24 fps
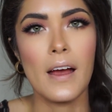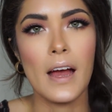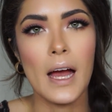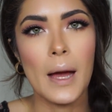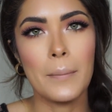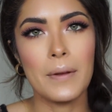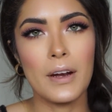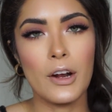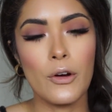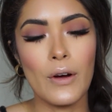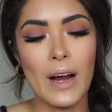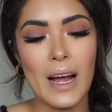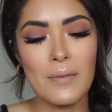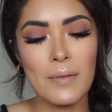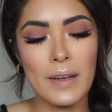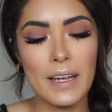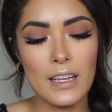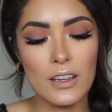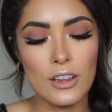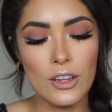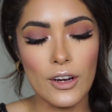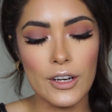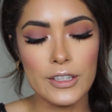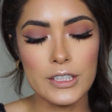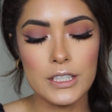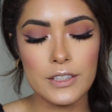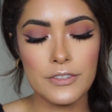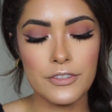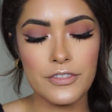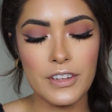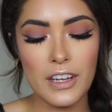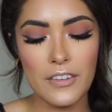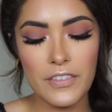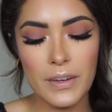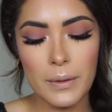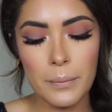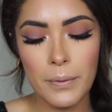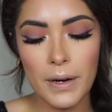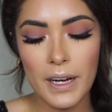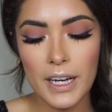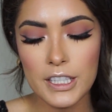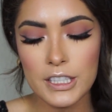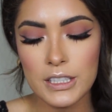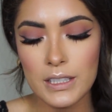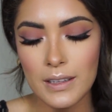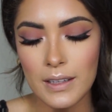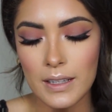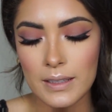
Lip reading: I'm gonna grab a large fluffy brush.